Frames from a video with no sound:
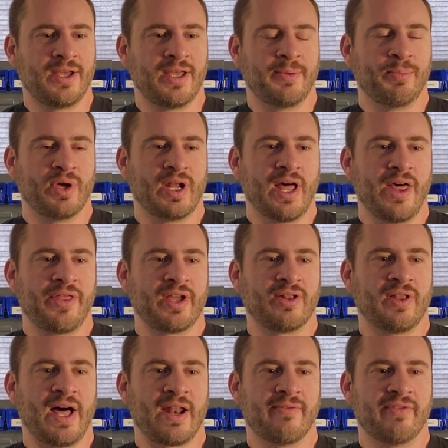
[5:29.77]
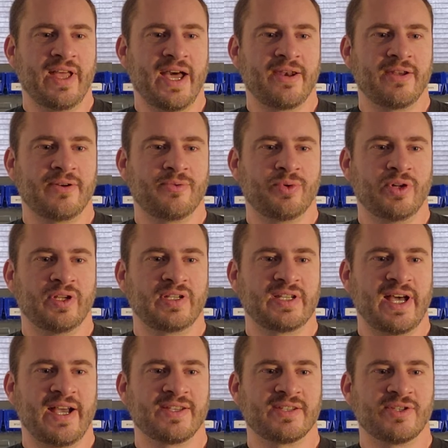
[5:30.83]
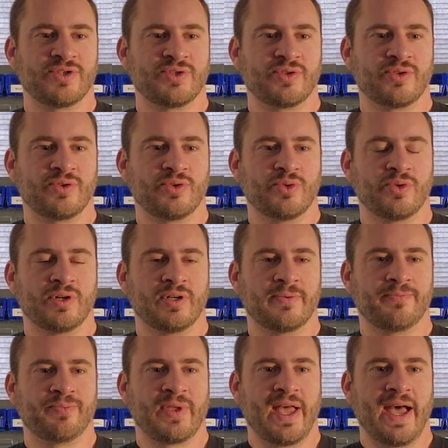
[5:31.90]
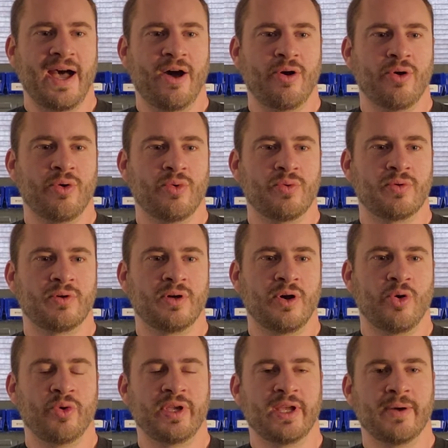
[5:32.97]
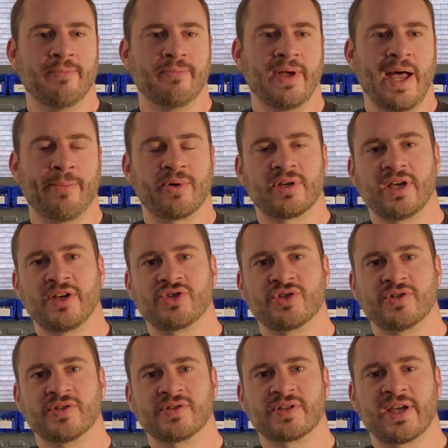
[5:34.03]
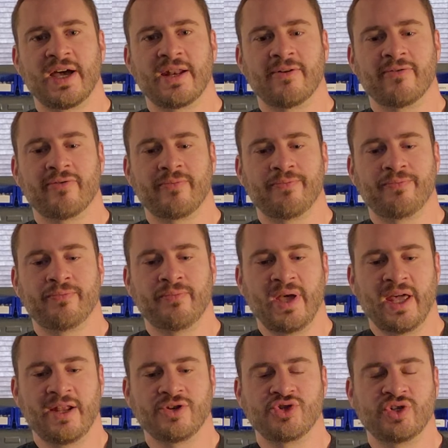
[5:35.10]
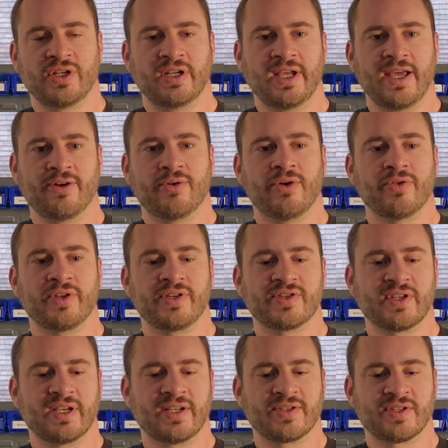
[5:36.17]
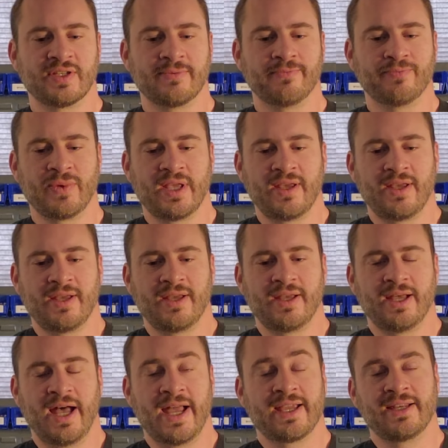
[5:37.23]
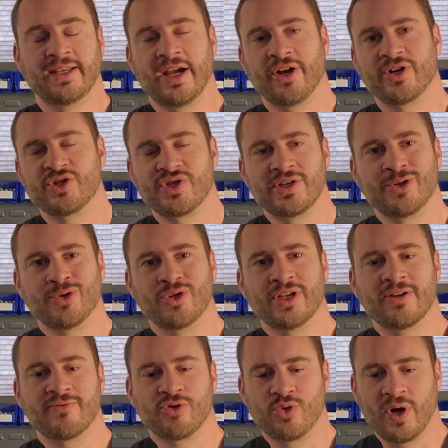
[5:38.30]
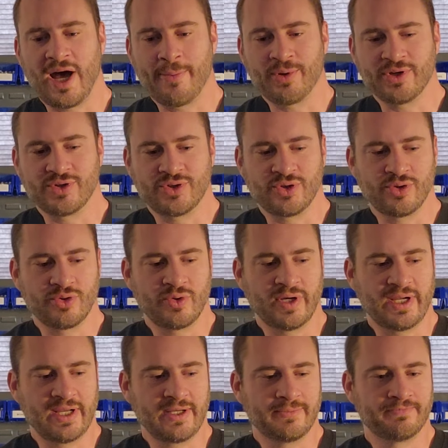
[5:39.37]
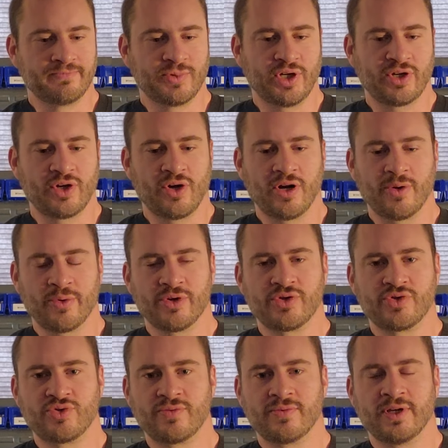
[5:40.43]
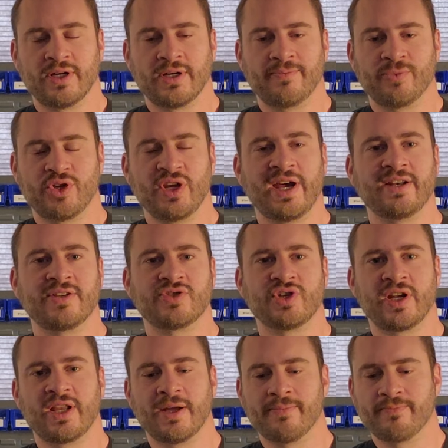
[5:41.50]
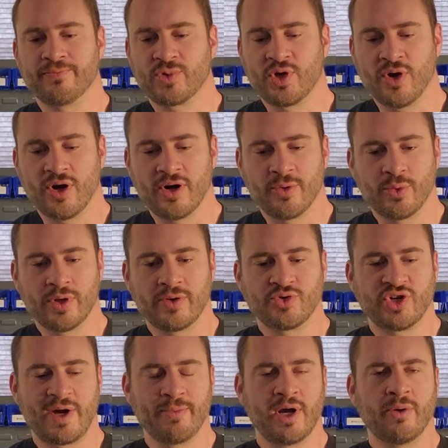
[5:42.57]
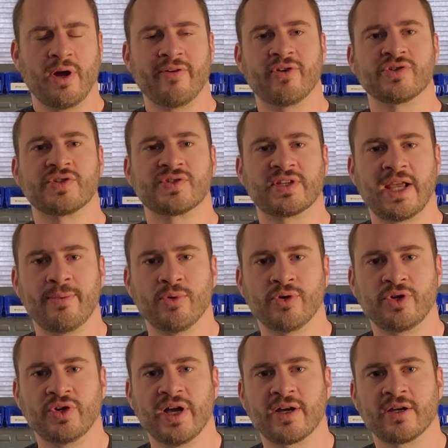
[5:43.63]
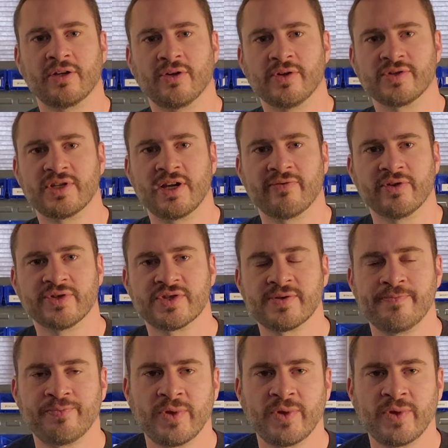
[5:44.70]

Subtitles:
but I think a lot of that really ties into how OEM applications kind of manage and handle all these things. And I can guarantee you that if you hop into a car with the 90s JDM car with drive-by-wire versus cable, you're not going to notice a difference,